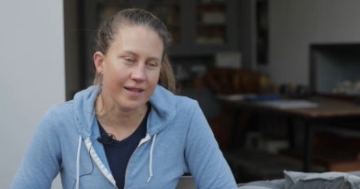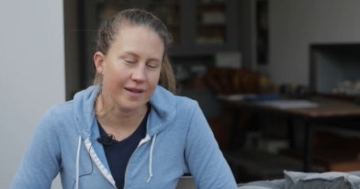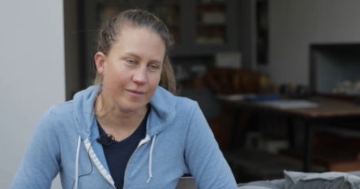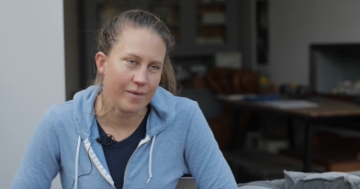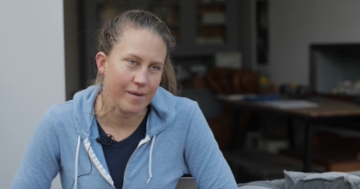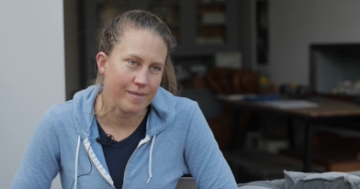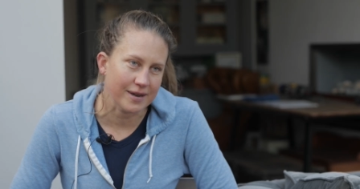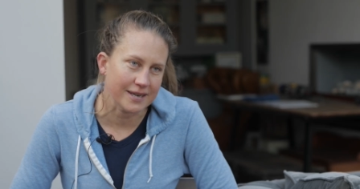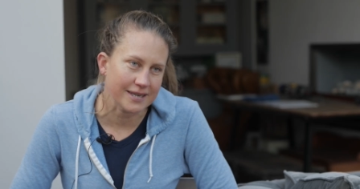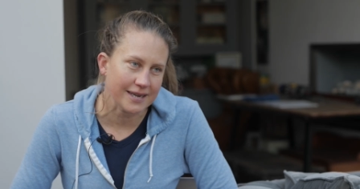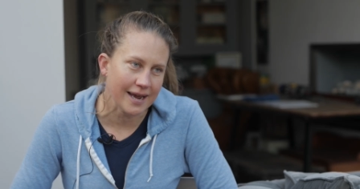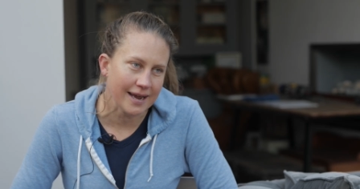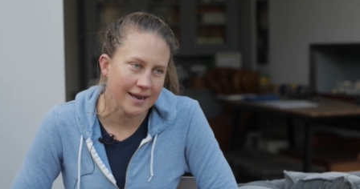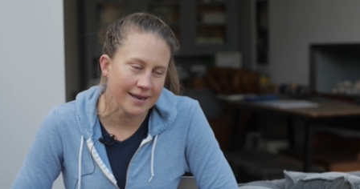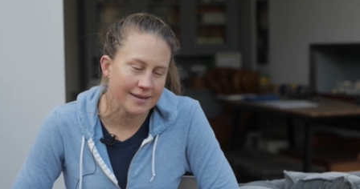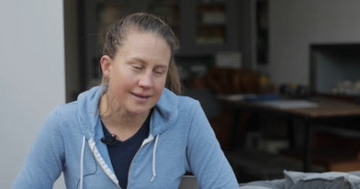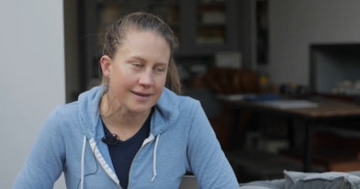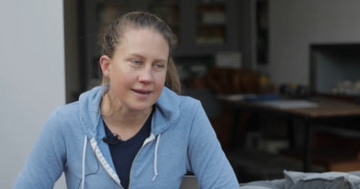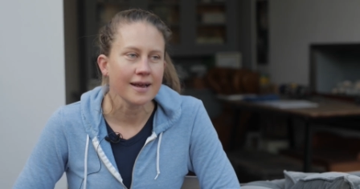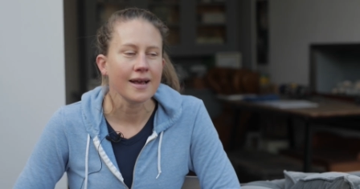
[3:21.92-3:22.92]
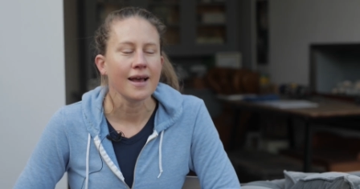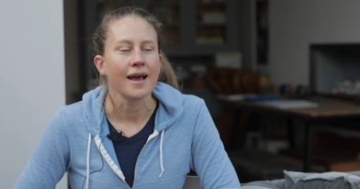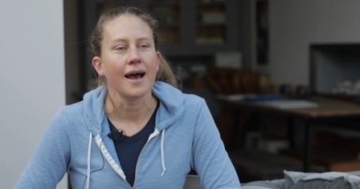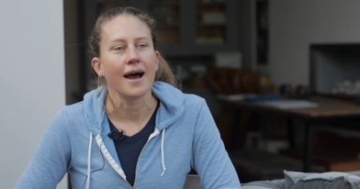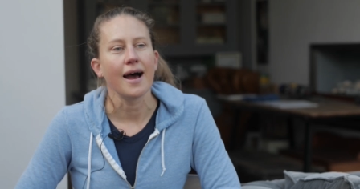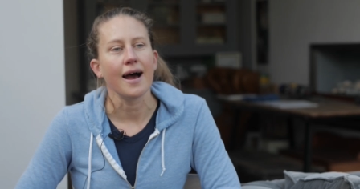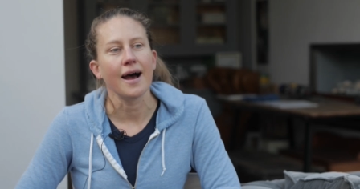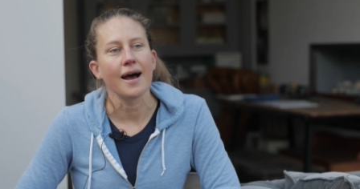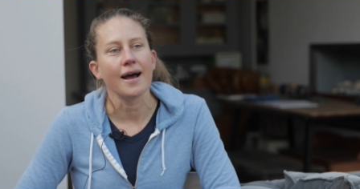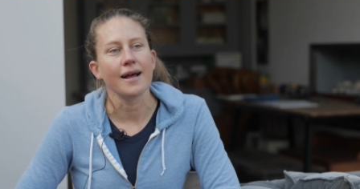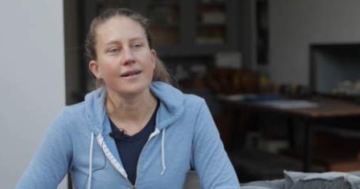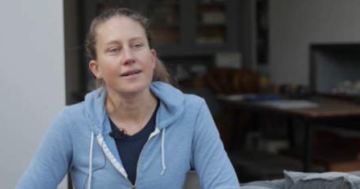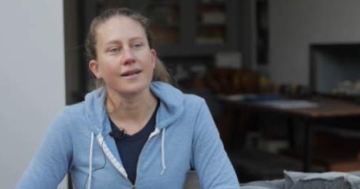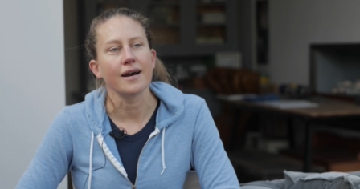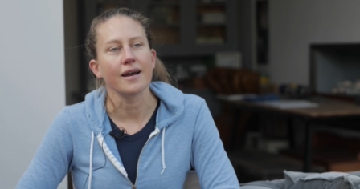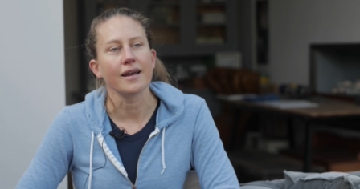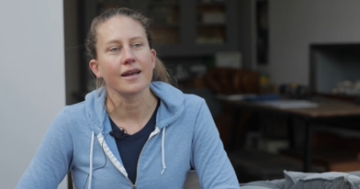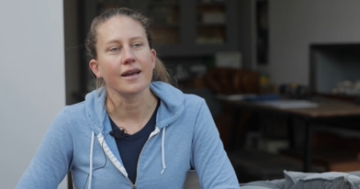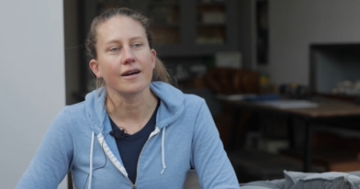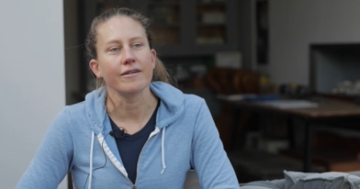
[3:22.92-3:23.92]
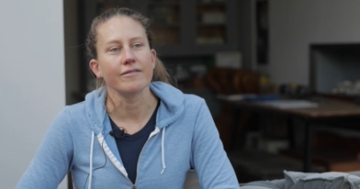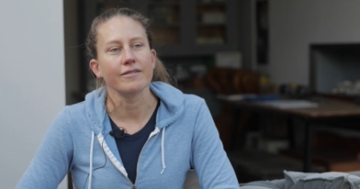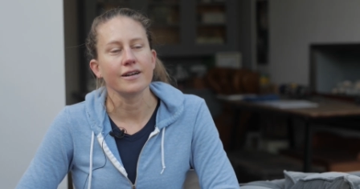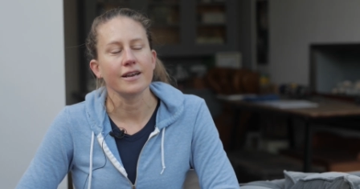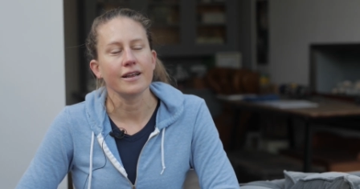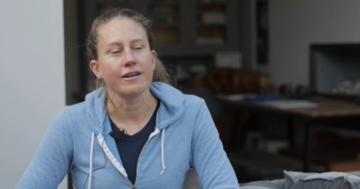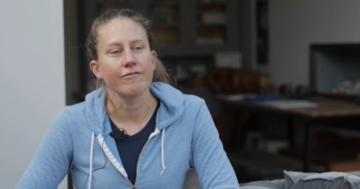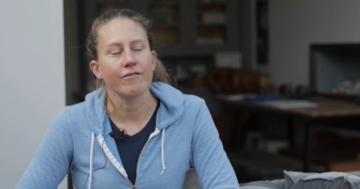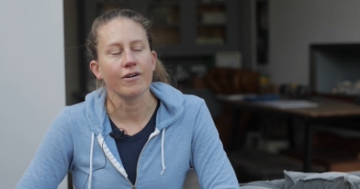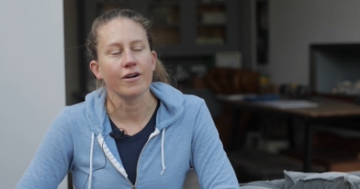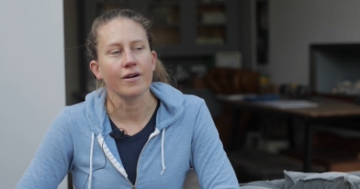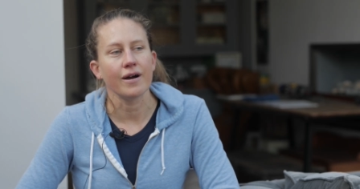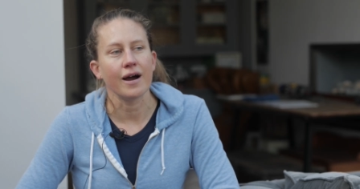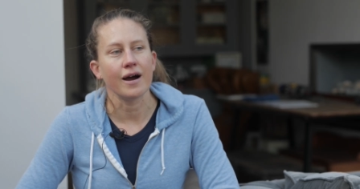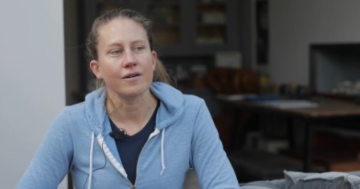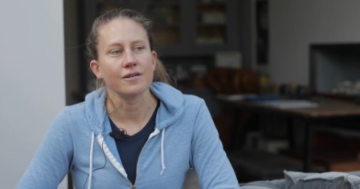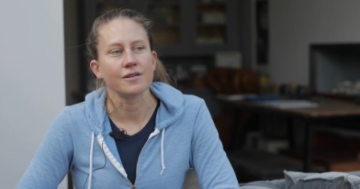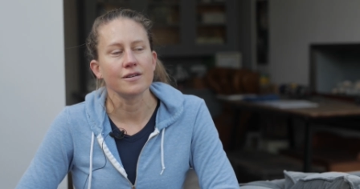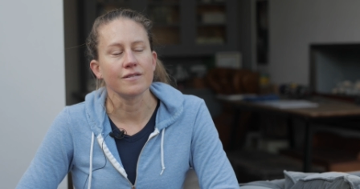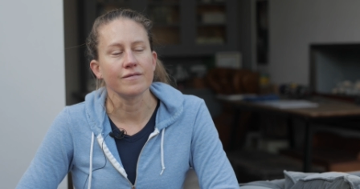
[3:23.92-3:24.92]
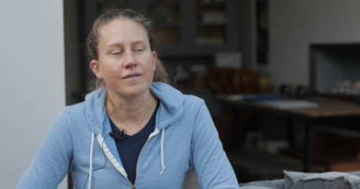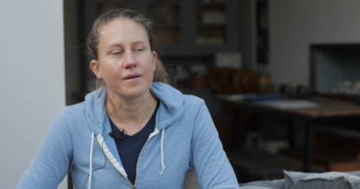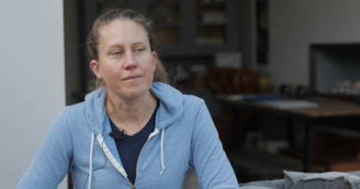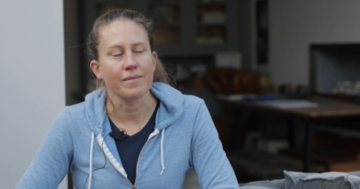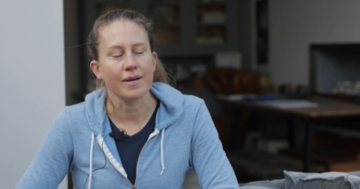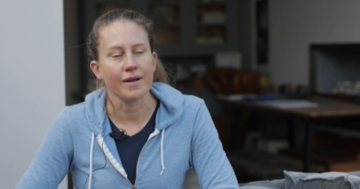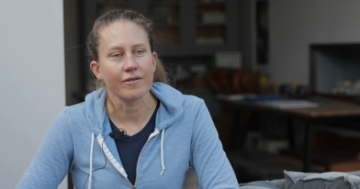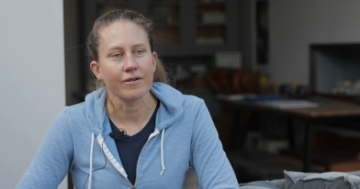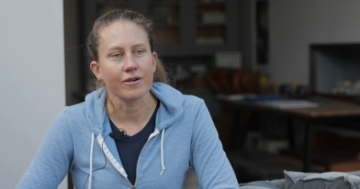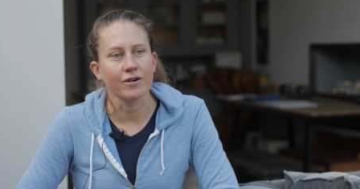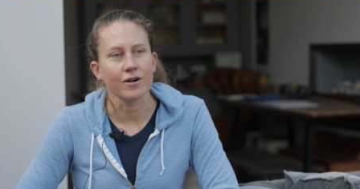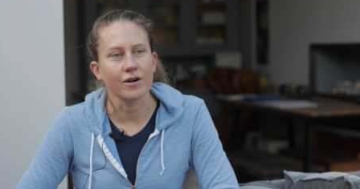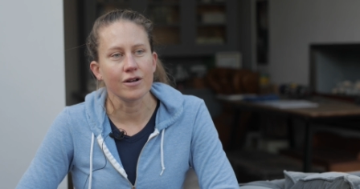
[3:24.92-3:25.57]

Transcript: in the women's eight. And I currently row out of Imperial